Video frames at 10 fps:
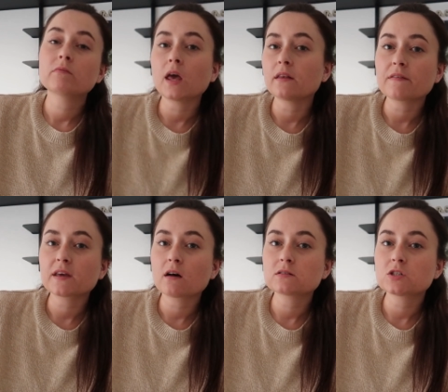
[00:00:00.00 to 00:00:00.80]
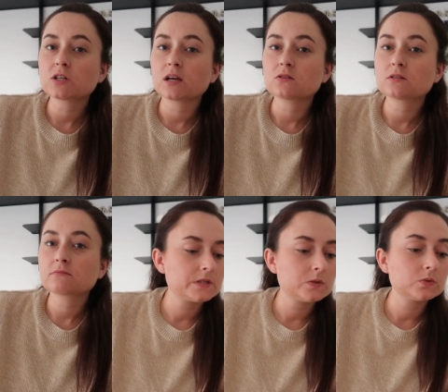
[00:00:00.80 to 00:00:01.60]
Yeah, nothing else has changed.
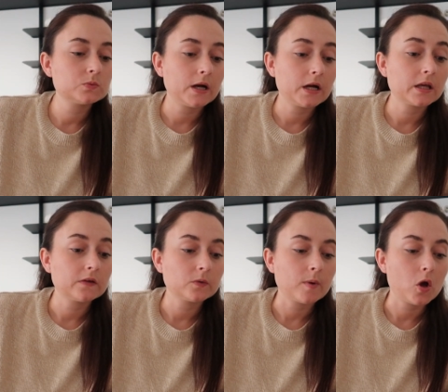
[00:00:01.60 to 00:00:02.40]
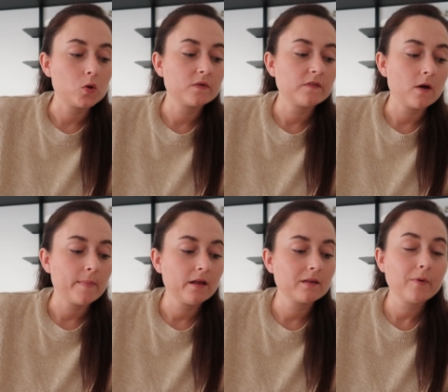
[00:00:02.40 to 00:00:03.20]
Still working from home a fair
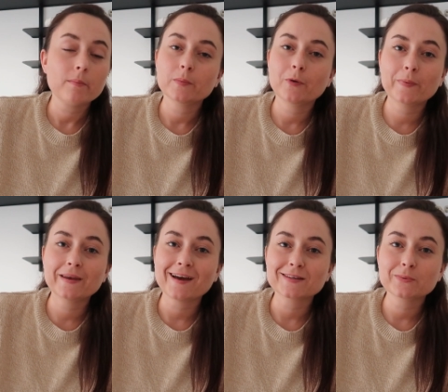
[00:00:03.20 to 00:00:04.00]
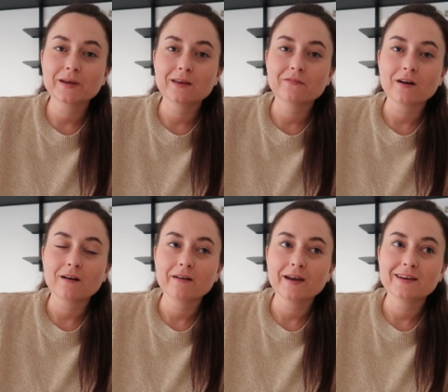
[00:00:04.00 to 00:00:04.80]
amount, and I probably will be next week if I
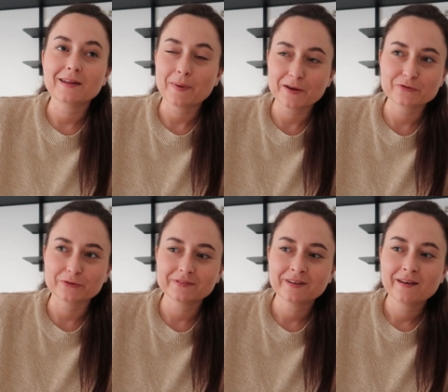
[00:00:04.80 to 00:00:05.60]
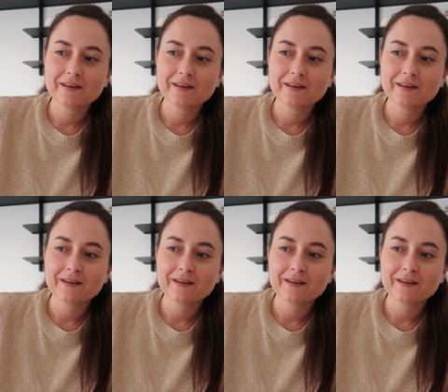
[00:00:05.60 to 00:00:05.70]
can't get any petrol,